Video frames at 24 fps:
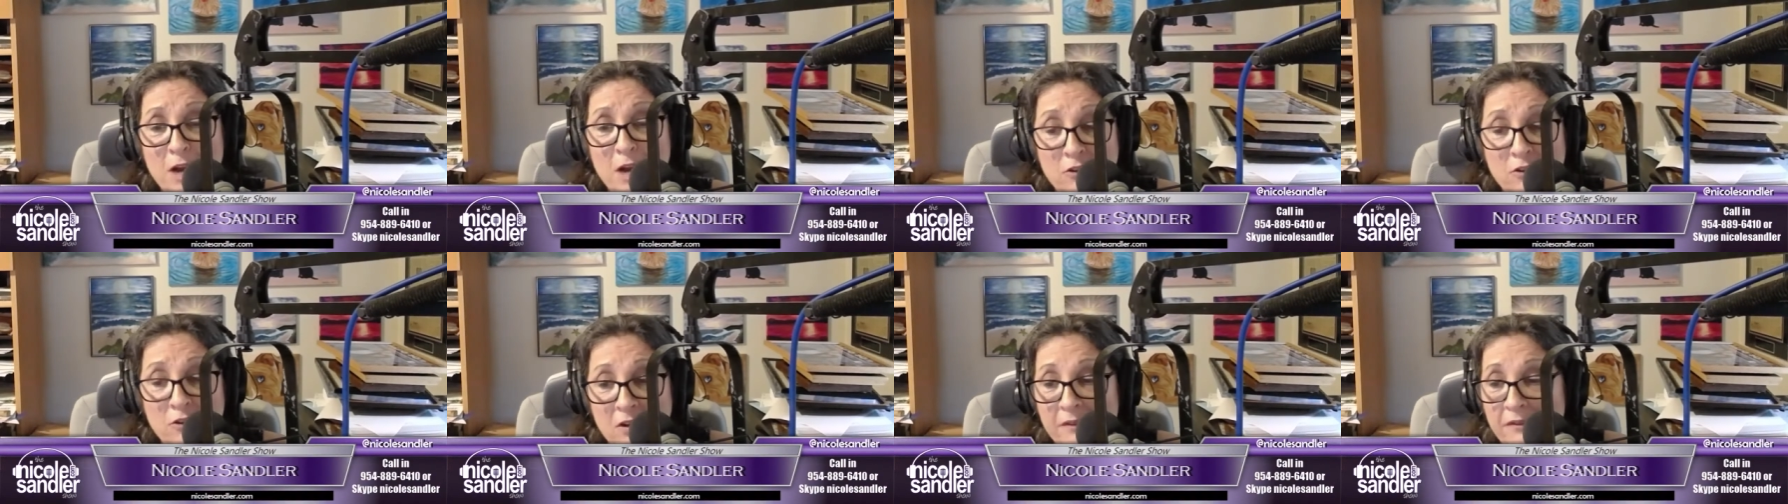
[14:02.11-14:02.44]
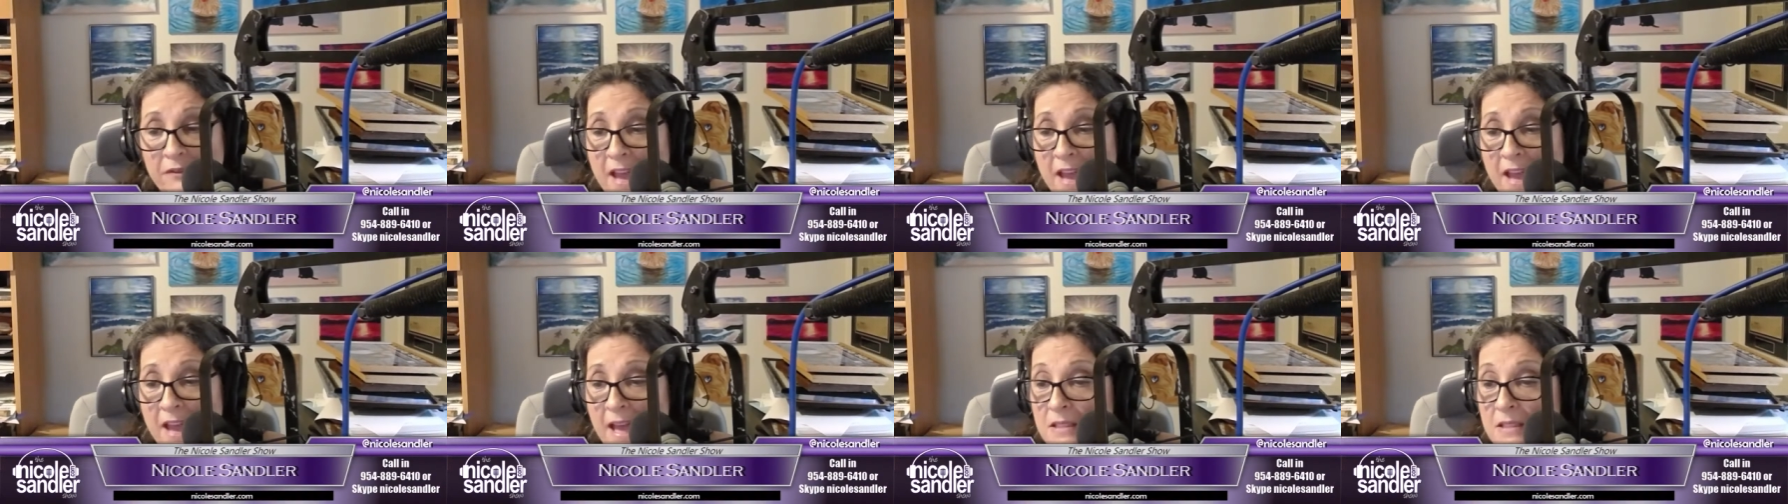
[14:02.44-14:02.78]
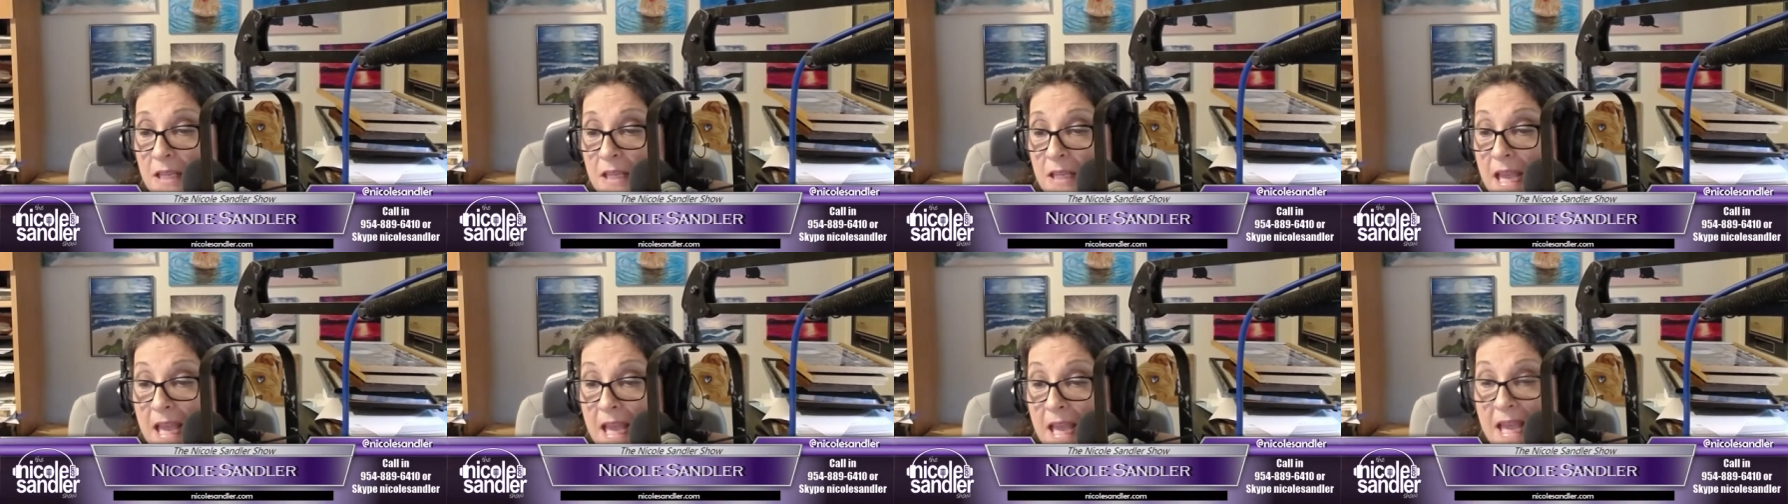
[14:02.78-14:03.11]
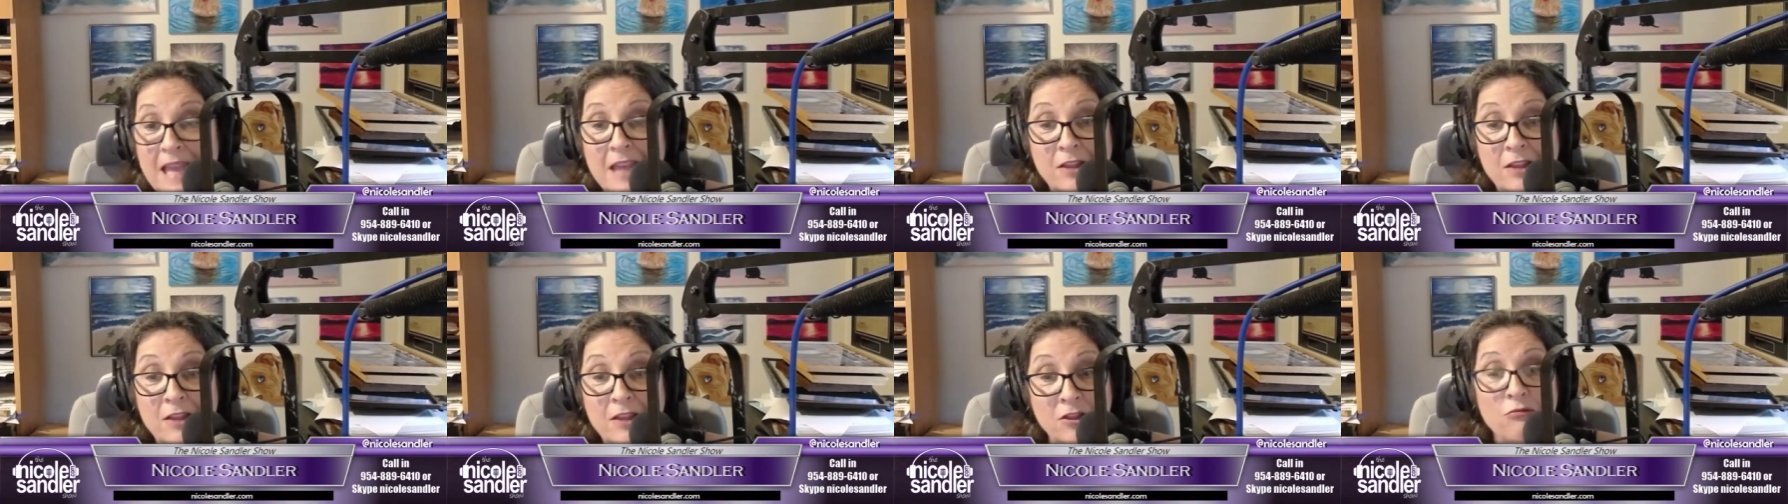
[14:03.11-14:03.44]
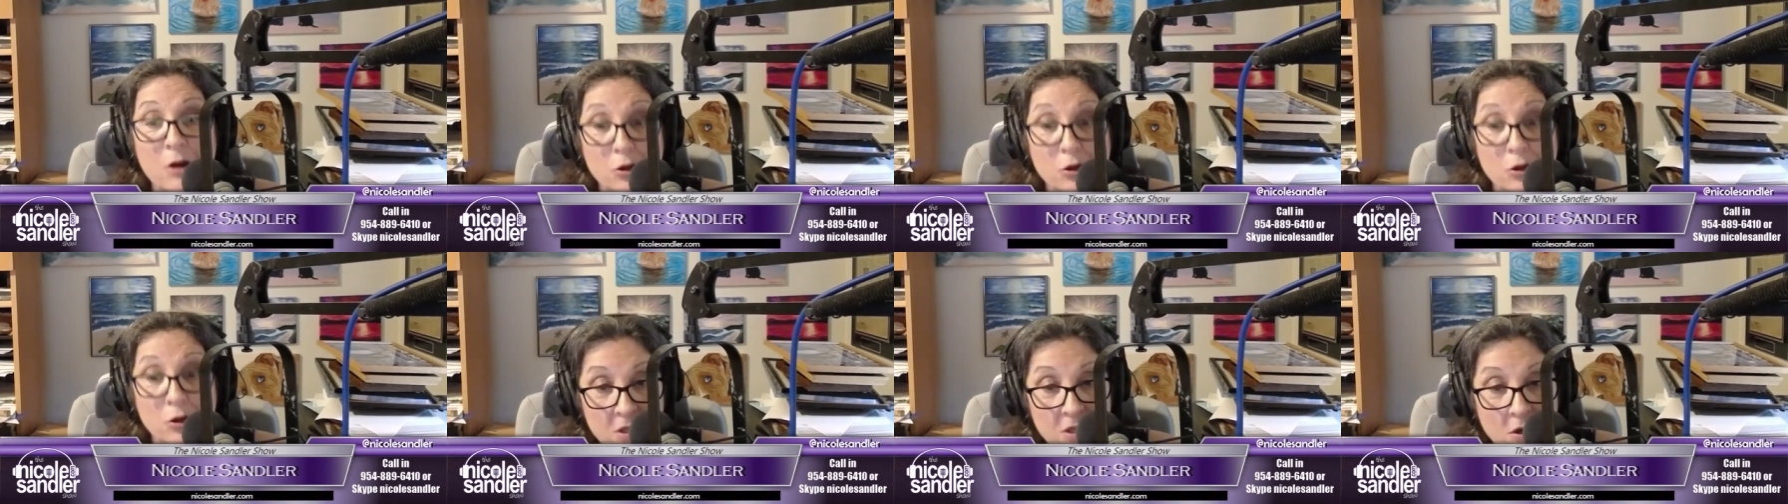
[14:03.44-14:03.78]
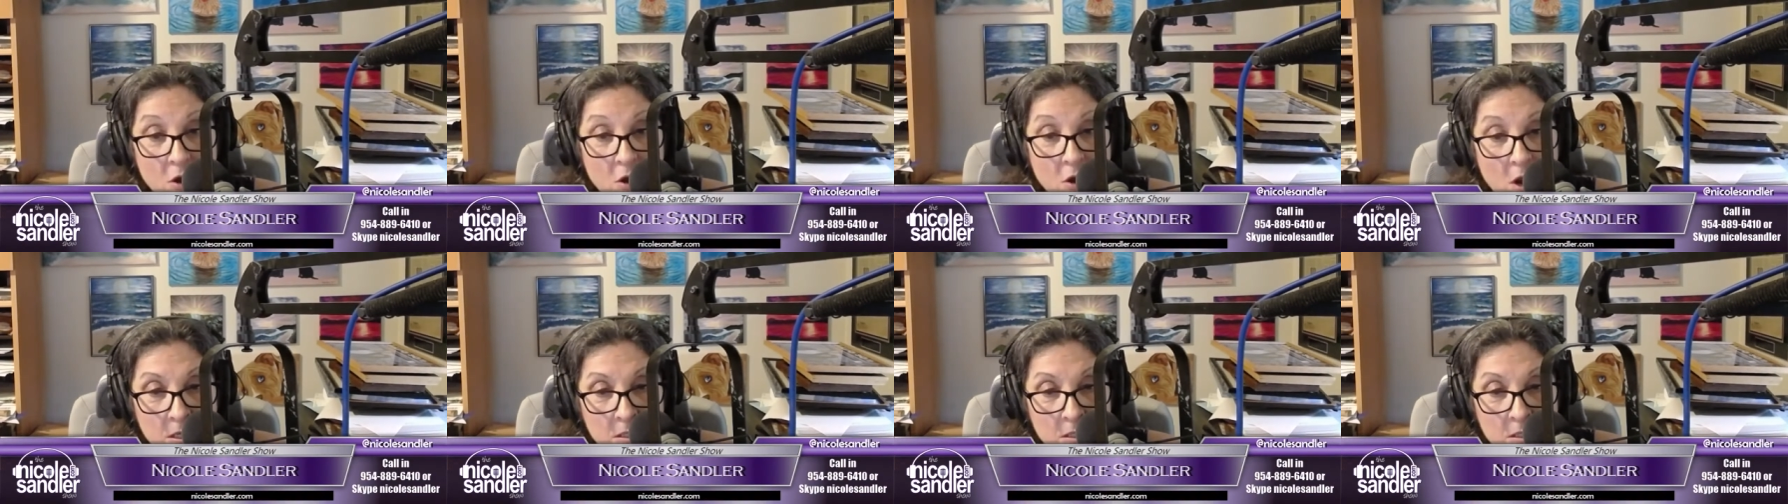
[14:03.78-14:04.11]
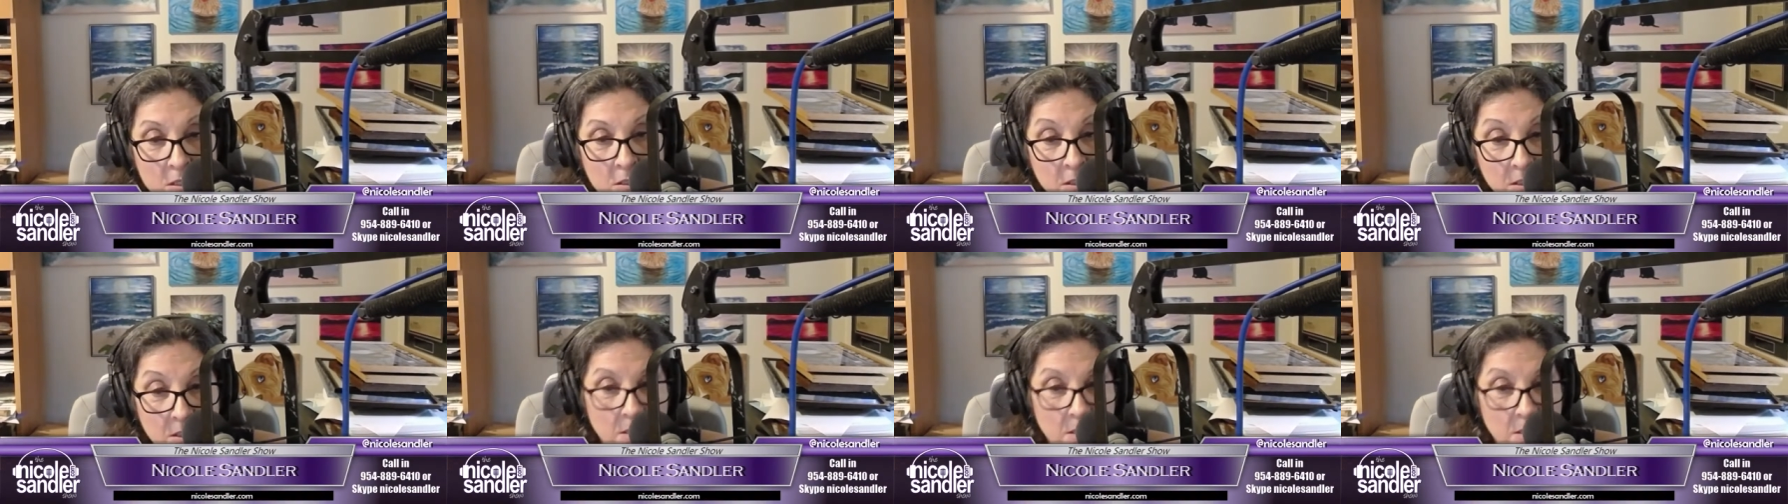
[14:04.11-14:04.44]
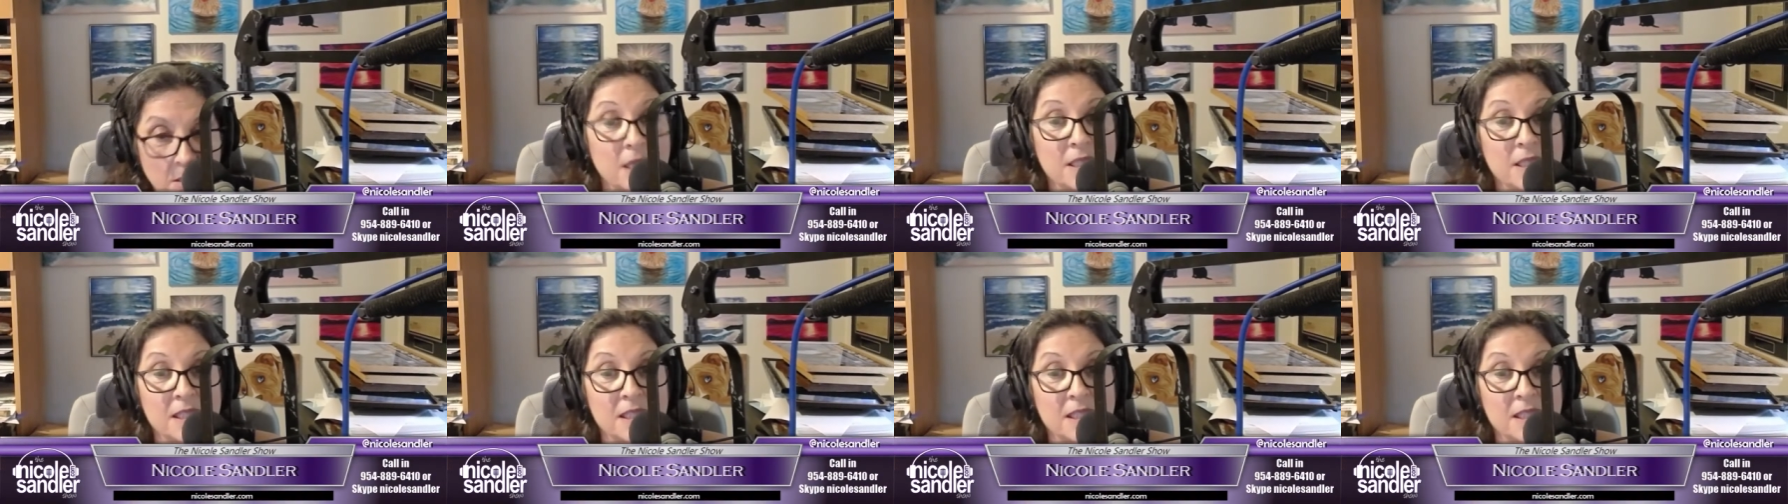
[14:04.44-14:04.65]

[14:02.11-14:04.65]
spreader event in the Rose Garden,